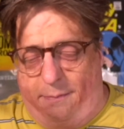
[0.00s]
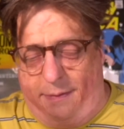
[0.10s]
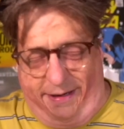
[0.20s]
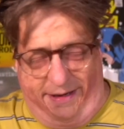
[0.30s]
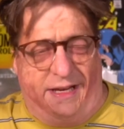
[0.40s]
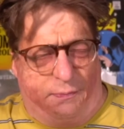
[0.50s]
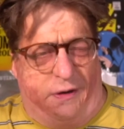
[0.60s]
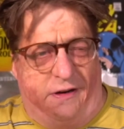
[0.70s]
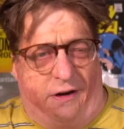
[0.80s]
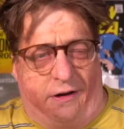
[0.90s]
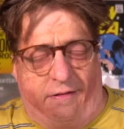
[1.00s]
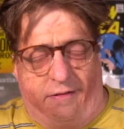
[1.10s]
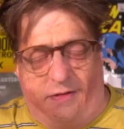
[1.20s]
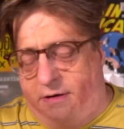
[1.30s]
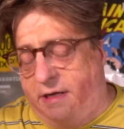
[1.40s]
But it's pretty darn good.
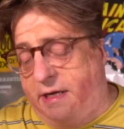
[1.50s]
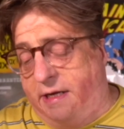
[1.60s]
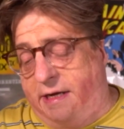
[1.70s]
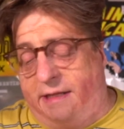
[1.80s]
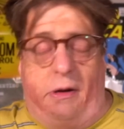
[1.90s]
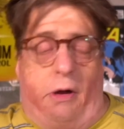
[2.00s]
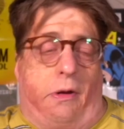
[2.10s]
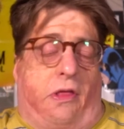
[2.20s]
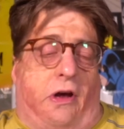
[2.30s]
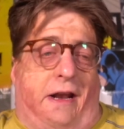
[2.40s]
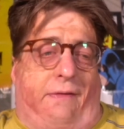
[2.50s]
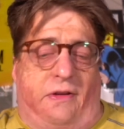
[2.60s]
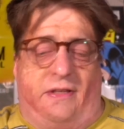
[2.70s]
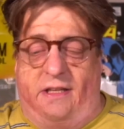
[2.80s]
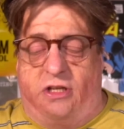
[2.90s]
So let me know what you thought. Have
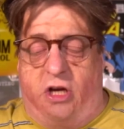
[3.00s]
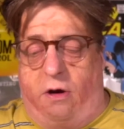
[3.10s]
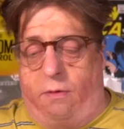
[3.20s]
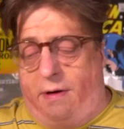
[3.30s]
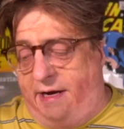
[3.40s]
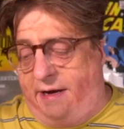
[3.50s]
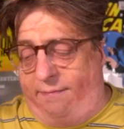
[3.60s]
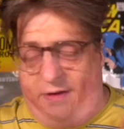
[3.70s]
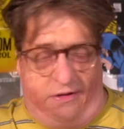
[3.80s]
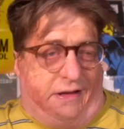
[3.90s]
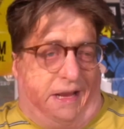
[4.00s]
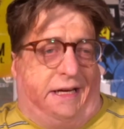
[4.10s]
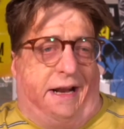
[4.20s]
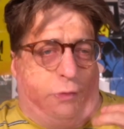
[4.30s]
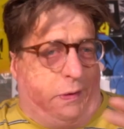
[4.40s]
you seen the show? Did you
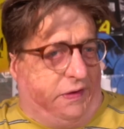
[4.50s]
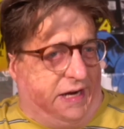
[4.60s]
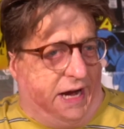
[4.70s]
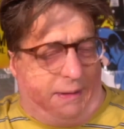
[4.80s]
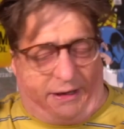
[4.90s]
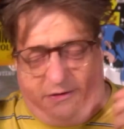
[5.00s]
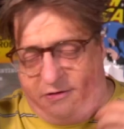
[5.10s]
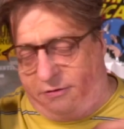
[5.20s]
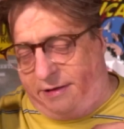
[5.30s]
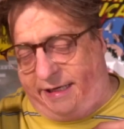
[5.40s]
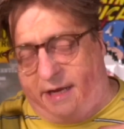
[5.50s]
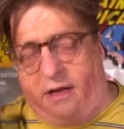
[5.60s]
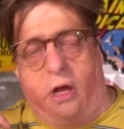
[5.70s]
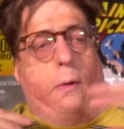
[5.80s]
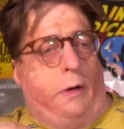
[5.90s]
like it? Have you read the comic? Did you like it?
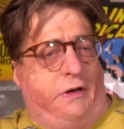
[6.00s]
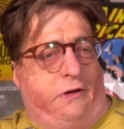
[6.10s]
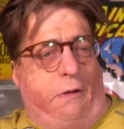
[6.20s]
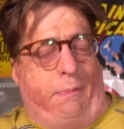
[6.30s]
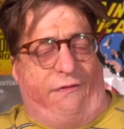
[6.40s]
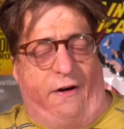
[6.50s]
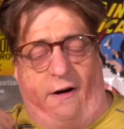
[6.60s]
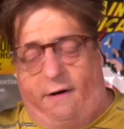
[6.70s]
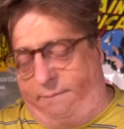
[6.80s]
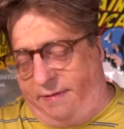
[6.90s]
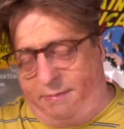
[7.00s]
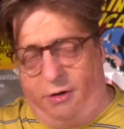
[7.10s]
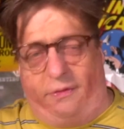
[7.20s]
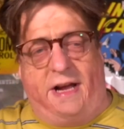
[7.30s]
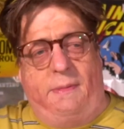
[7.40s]
Which do you prefer? Let me
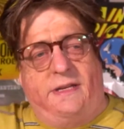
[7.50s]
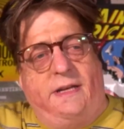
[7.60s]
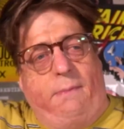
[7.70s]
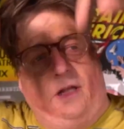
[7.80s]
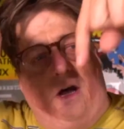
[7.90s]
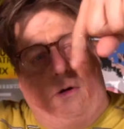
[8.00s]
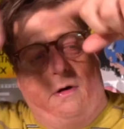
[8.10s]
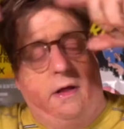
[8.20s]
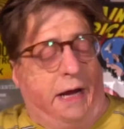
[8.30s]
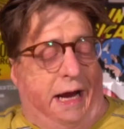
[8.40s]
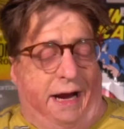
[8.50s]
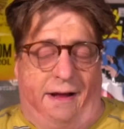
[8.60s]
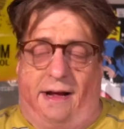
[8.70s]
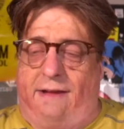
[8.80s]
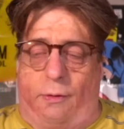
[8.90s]
know in the comments down below.
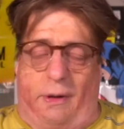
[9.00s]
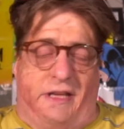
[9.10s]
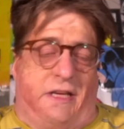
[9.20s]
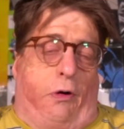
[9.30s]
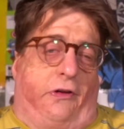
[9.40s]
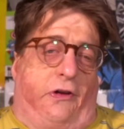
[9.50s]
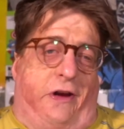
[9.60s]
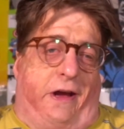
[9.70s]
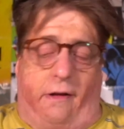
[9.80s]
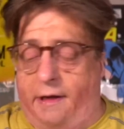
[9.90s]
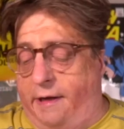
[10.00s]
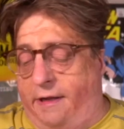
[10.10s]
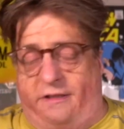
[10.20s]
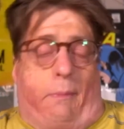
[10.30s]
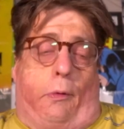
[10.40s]
And if you want to support the channel,
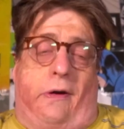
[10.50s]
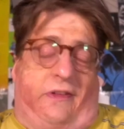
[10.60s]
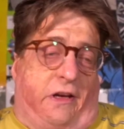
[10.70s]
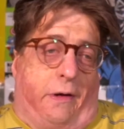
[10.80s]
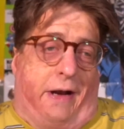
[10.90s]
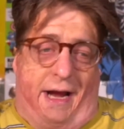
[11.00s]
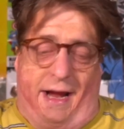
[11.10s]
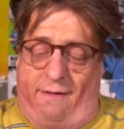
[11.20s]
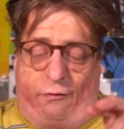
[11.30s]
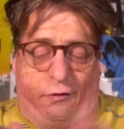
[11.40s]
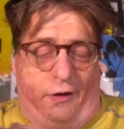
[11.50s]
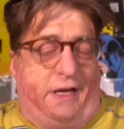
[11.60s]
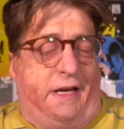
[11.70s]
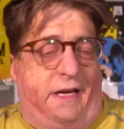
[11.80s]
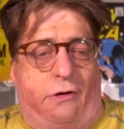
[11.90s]
there's a couple ways you can do it. I have a
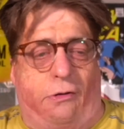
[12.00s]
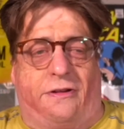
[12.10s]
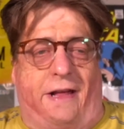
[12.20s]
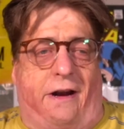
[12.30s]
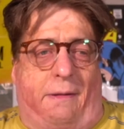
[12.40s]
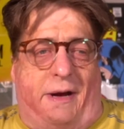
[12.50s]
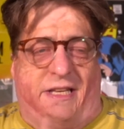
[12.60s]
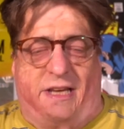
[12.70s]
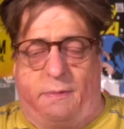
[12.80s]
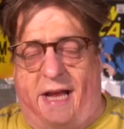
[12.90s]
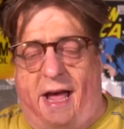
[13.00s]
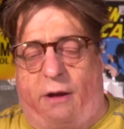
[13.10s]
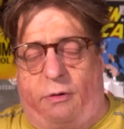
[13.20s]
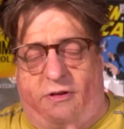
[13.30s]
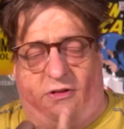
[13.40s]
free newsletter on my
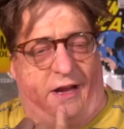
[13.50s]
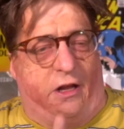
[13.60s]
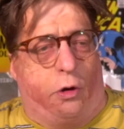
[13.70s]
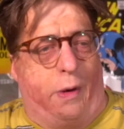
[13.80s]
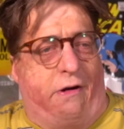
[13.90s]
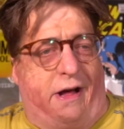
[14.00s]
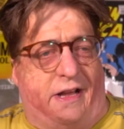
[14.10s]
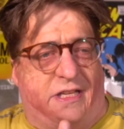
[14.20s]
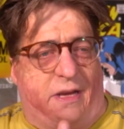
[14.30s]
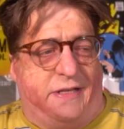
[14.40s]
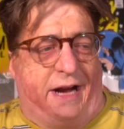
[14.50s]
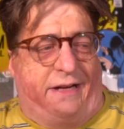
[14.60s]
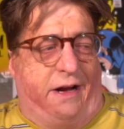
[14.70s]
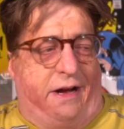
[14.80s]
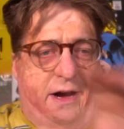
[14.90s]
Substack, which is
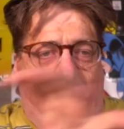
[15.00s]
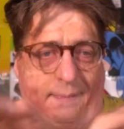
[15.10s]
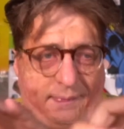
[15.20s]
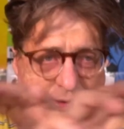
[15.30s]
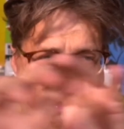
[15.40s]
taylorwinder.substack.com.